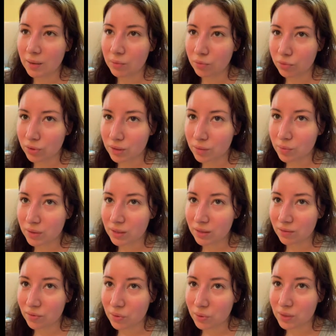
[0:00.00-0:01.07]
I really
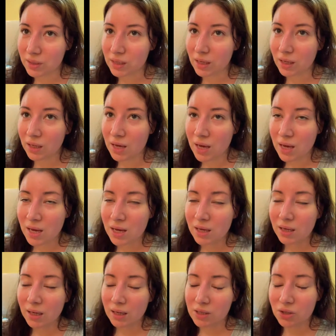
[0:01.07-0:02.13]
believe it was like
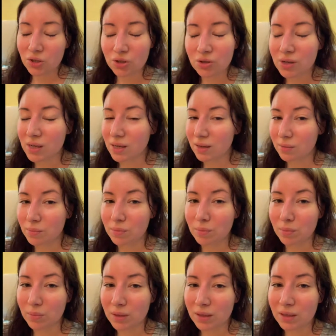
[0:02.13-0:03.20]

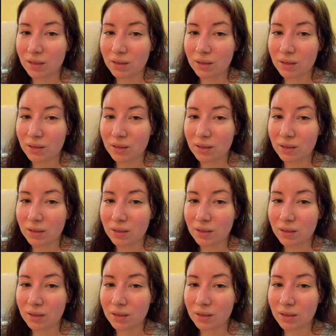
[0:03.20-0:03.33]
extreme,